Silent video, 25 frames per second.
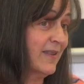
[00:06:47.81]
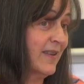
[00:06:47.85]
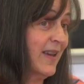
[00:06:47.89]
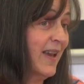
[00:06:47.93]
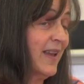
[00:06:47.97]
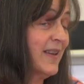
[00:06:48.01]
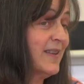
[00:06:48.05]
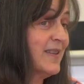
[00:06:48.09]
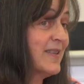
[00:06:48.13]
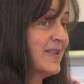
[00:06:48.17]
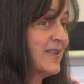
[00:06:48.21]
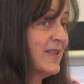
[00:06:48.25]

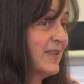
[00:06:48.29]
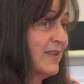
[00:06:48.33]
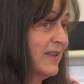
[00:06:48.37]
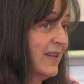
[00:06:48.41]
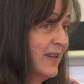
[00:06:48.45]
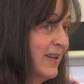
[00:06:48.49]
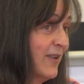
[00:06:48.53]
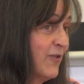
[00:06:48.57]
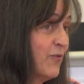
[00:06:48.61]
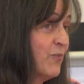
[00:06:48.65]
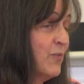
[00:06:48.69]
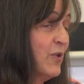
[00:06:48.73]
and to
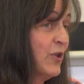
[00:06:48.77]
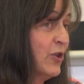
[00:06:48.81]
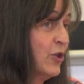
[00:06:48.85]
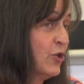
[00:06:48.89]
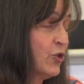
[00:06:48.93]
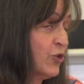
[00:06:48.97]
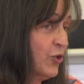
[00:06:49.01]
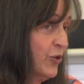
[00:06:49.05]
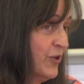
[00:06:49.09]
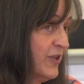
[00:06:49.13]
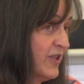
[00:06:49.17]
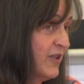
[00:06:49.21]
give me the
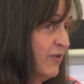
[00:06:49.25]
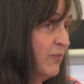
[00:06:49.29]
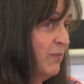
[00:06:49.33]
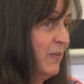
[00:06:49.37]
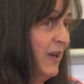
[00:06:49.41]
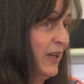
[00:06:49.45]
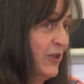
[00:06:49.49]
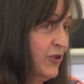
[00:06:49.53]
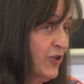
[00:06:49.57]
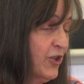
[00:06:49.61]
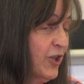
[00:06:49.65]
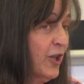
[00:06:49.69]
choice of
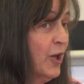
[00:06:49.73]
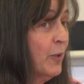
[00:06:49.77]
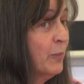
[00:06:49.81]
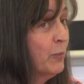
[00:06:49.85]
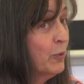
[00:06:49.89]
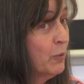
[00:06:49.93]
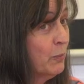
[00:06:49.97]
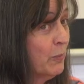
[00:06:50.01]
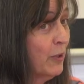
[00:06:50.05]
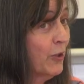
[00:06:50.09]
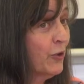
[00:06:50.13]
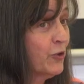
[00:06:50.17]
matching up
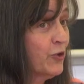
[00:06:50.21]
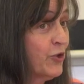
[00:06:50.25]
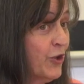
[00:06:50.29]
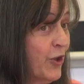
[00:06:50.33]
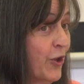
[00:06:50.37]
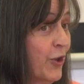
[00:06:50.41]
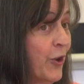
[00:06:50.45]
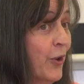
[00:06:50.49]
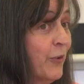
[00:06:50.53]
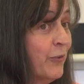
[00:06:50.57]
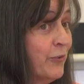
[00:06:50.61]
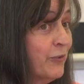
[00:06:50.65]
or
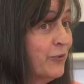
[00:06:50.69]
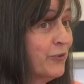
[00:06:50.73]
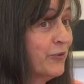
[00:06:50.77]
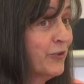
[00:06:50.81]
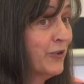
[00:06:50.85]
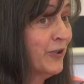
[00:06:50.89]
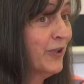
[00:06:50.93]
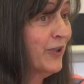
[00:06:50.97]
marching off.